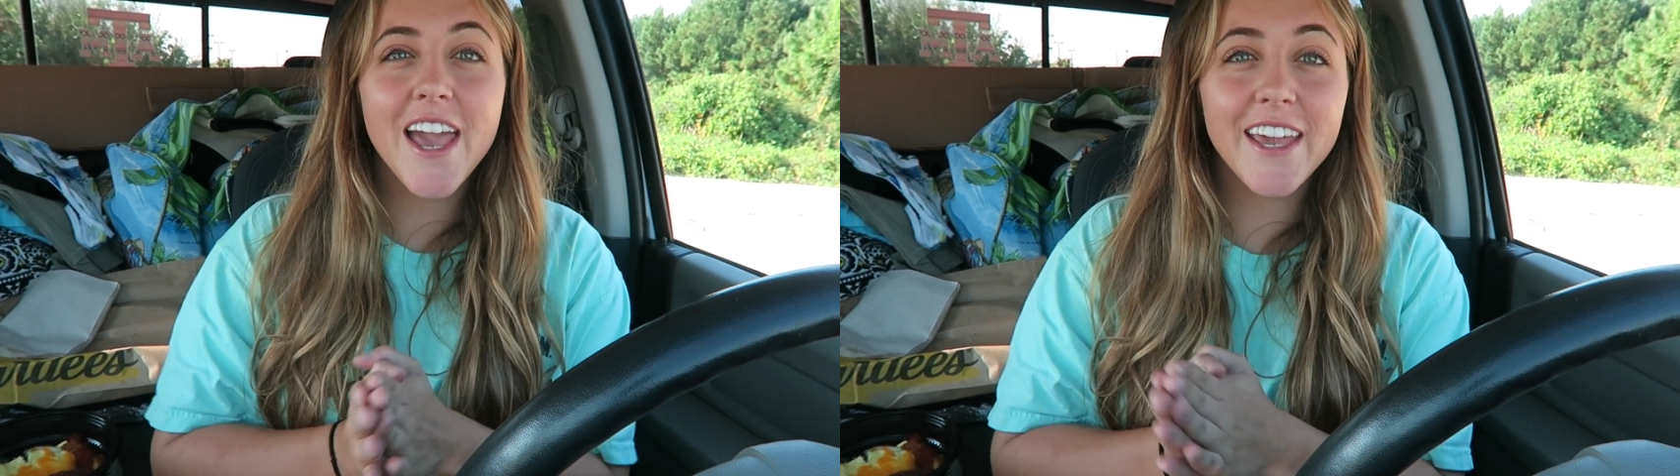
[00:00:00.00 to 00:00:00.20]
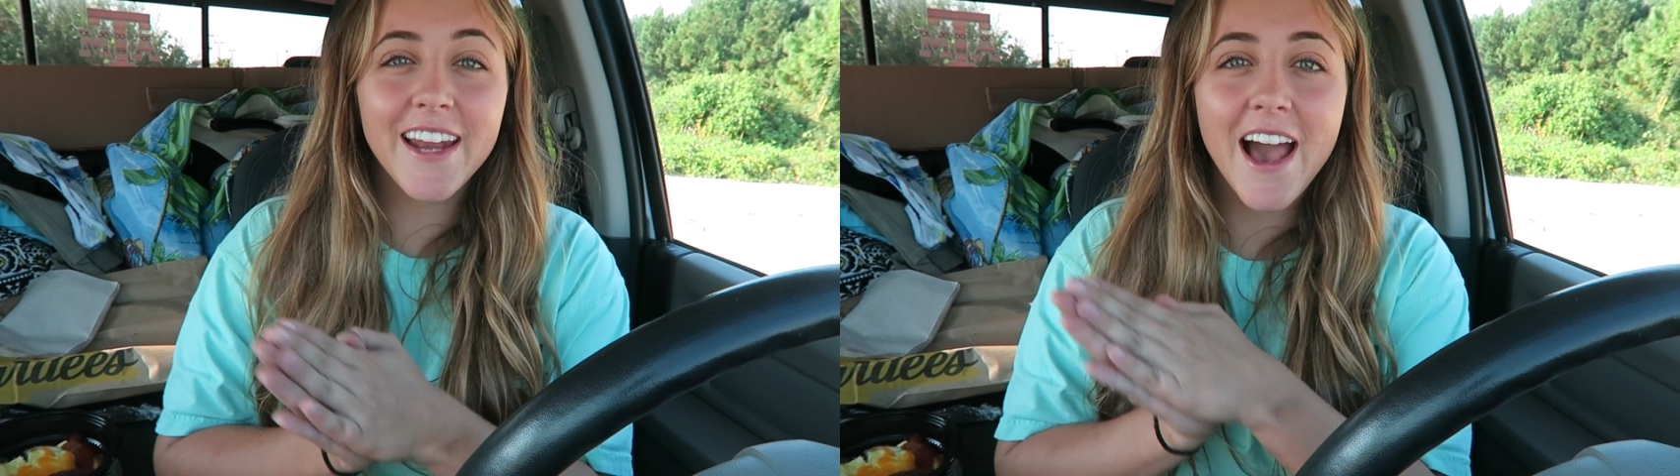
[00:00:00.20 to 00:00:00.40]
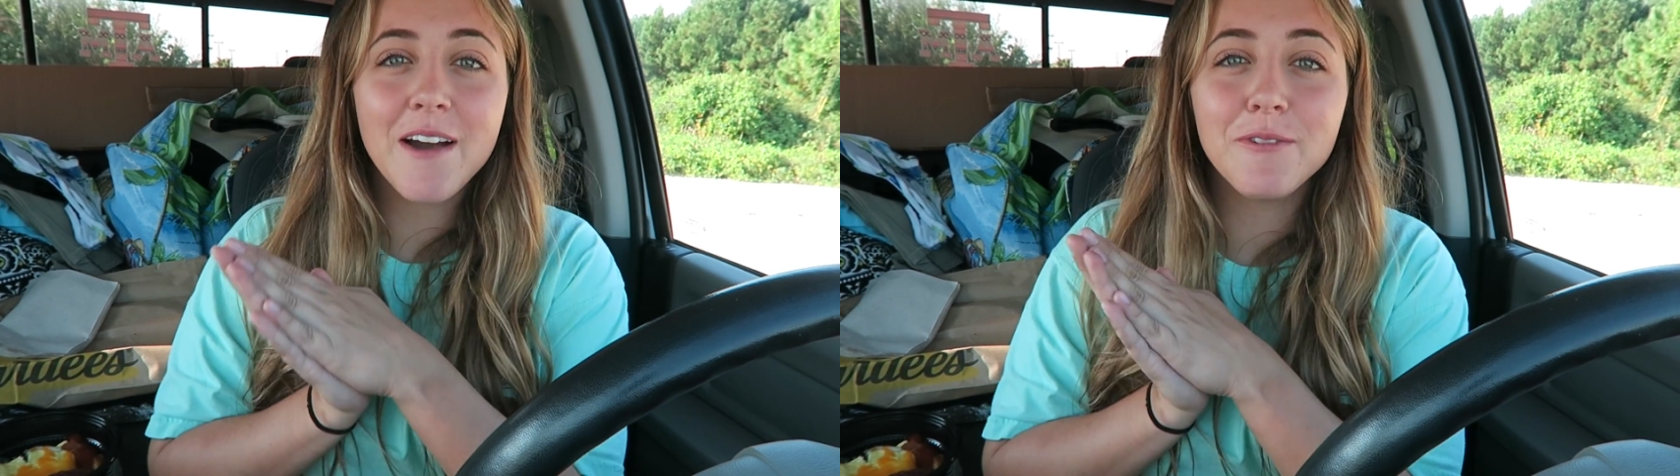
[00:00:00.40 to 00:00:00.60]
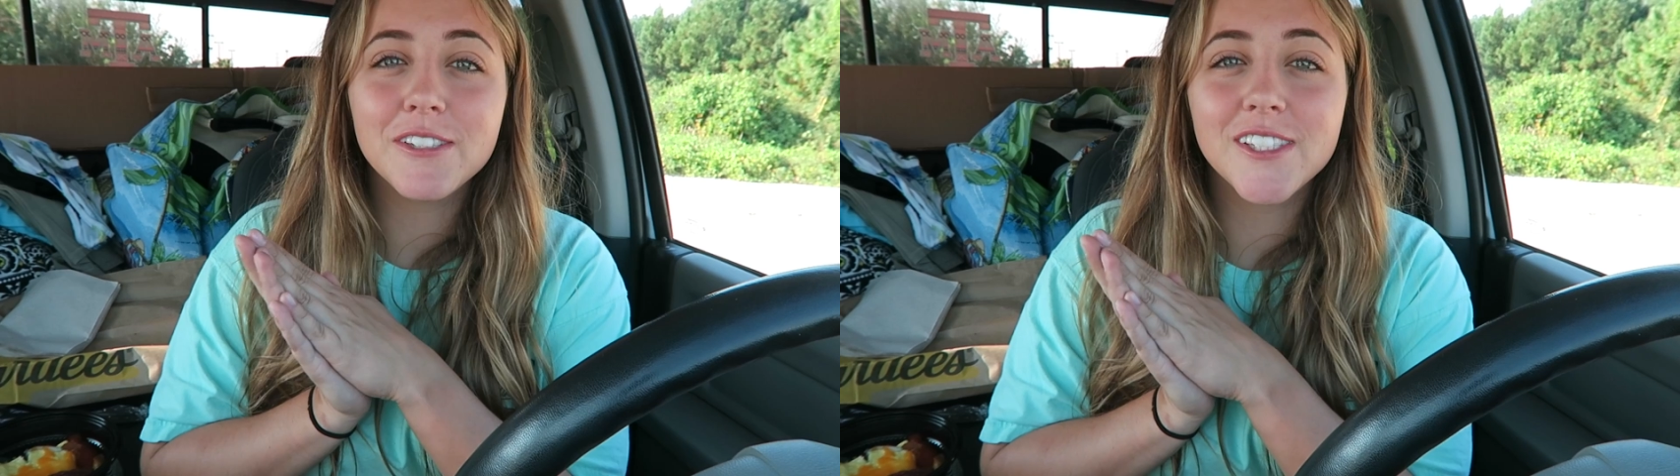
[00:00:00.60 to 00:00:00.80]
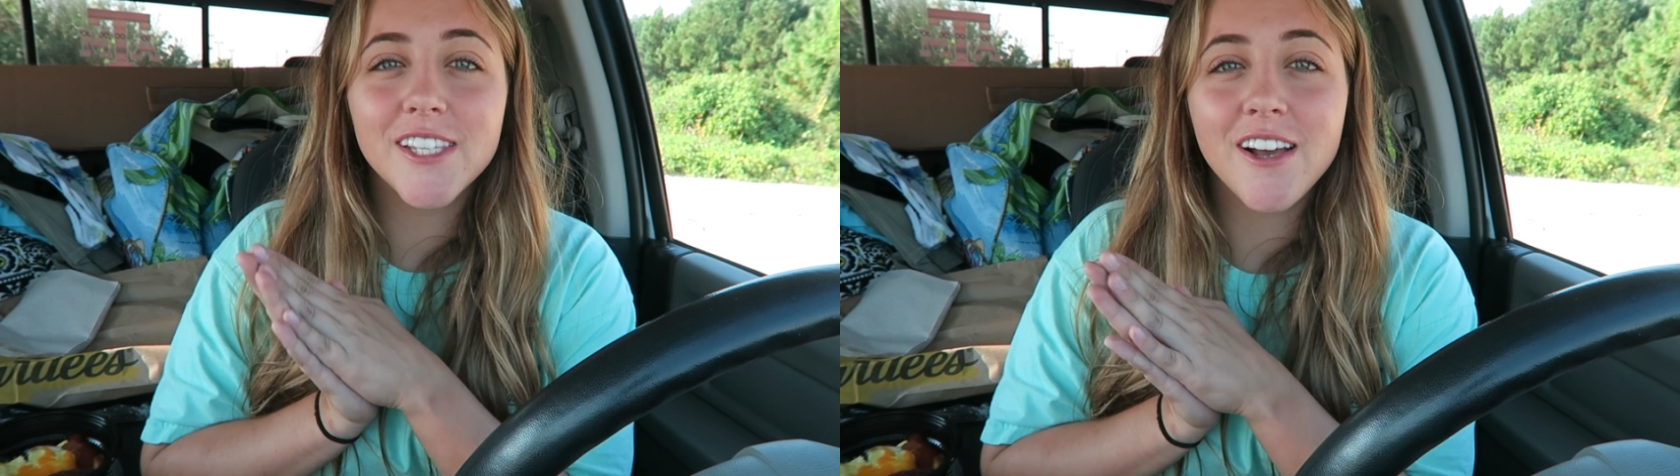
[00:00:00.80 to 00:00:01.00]
and I
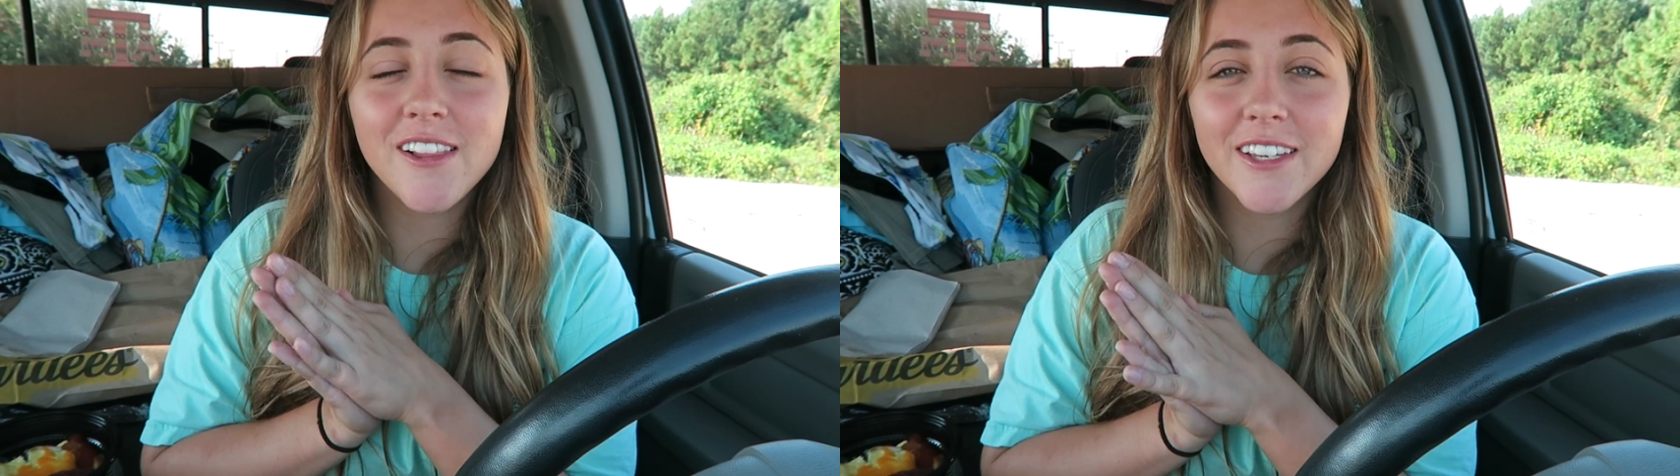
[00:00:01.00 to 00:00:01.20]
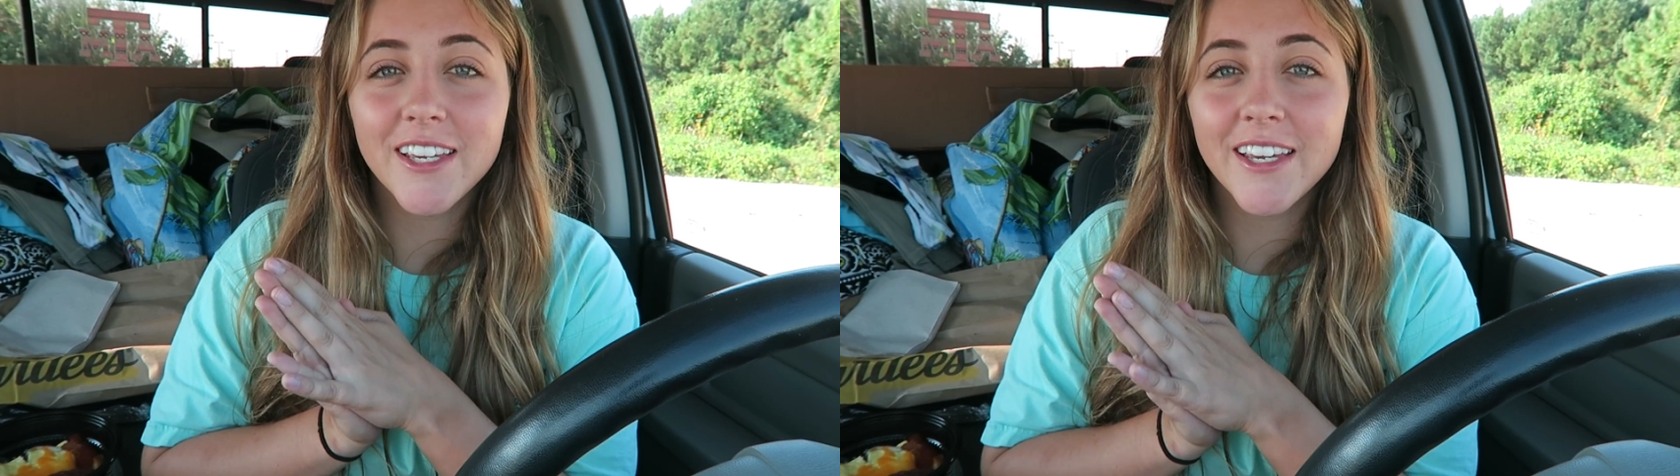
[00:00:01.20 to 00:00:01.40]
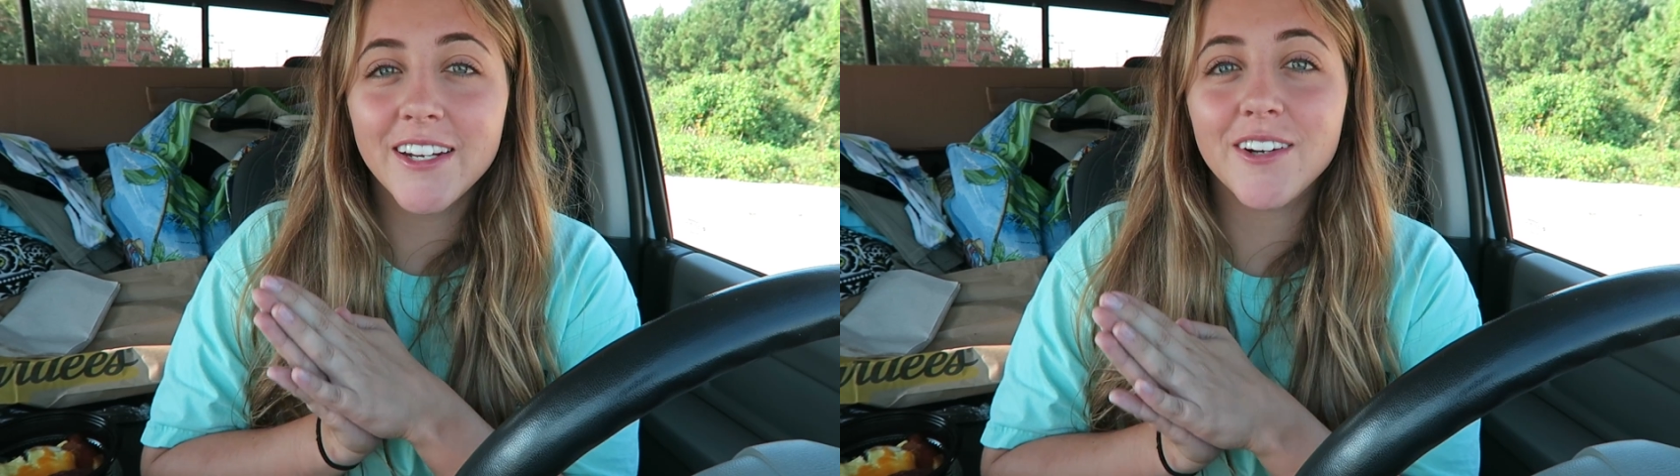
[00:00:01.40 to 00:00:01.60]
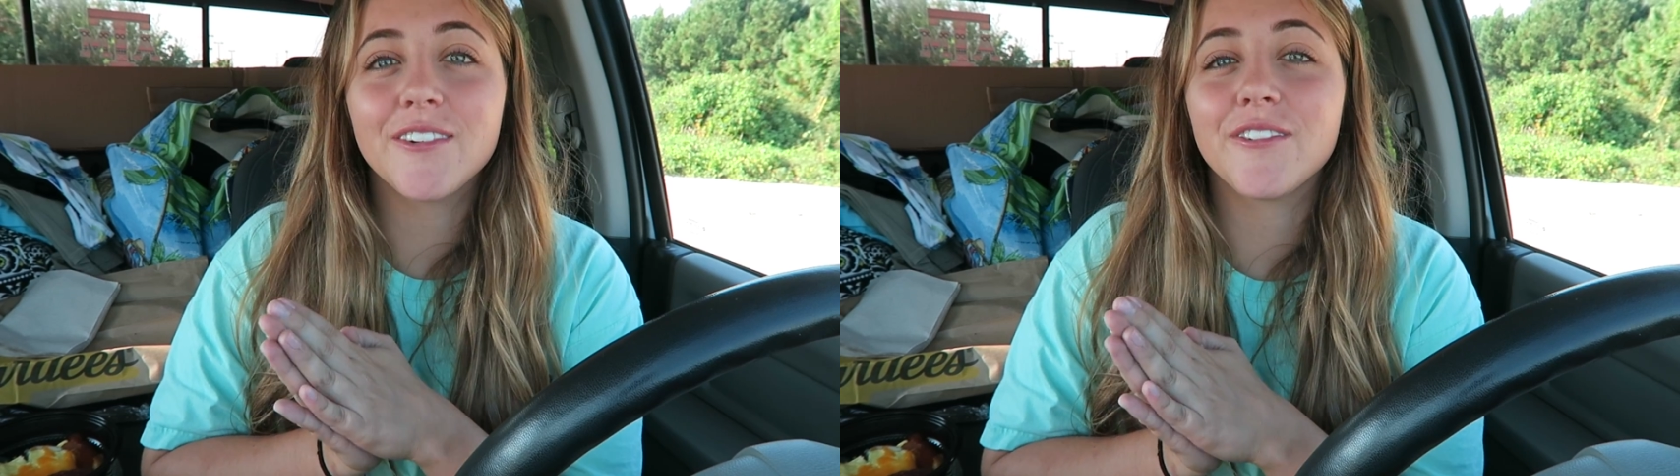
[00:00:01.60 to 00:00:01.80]
will see y'all again